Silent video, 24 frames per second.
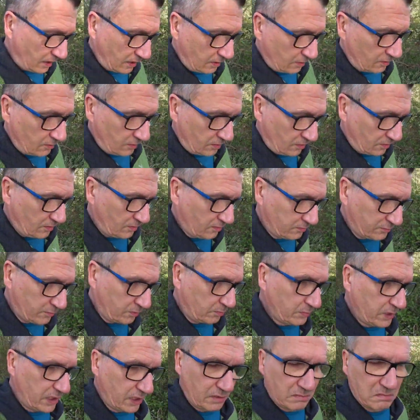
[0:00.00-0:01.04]
And
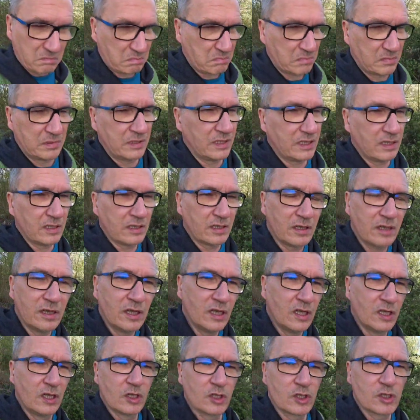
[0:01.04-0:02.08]
for me,
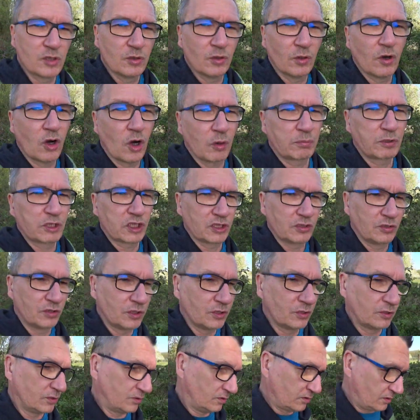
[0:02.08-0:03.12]
it's no
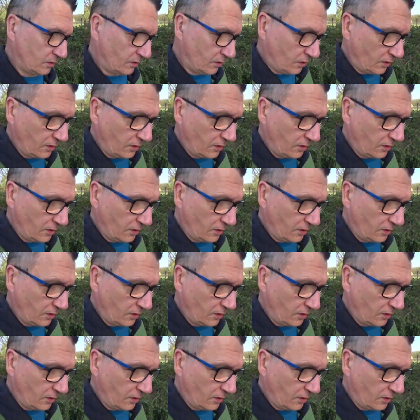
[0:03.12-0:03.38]
option to